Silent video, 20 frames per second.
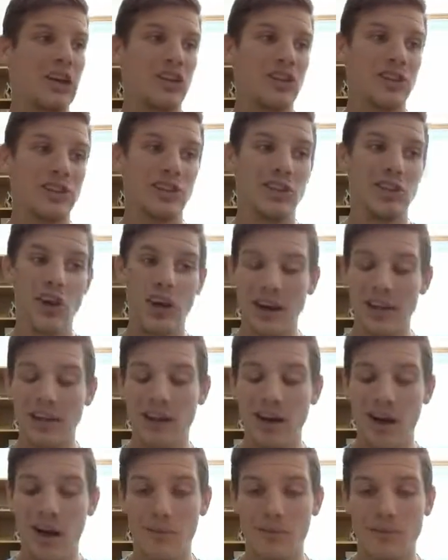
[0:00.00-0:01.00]
Just look at
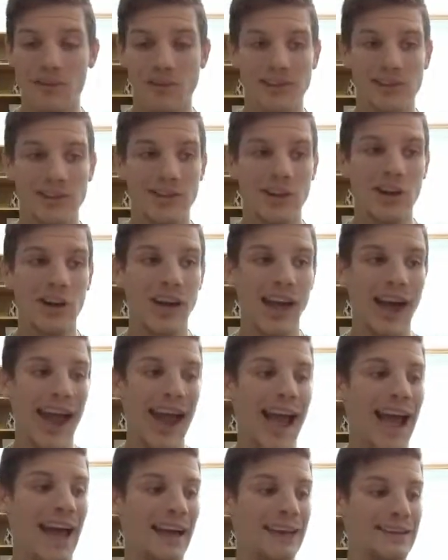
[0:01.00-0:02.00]
the options, look
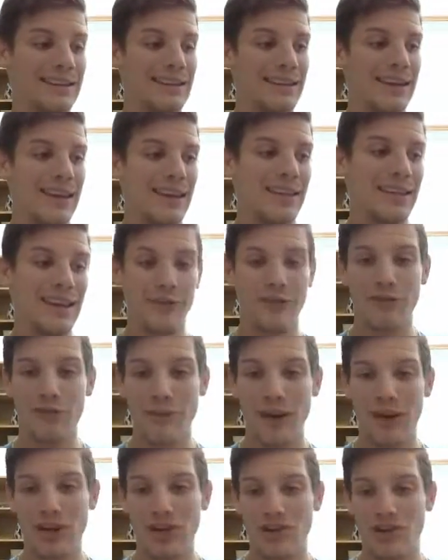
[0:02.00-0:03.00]
at the
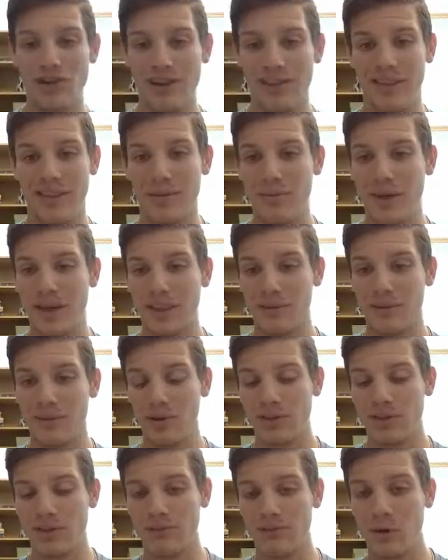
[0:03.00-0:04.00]
information, and then make the
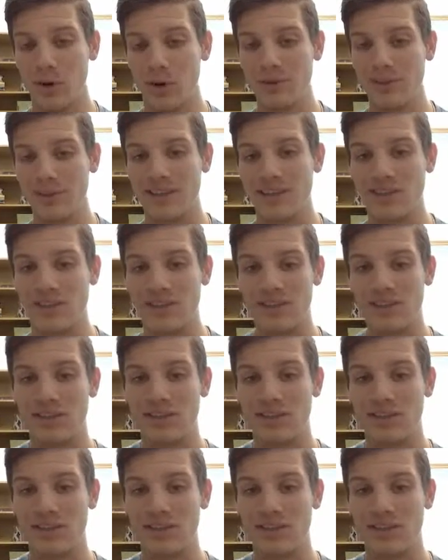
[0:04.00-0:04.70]
most informed decision.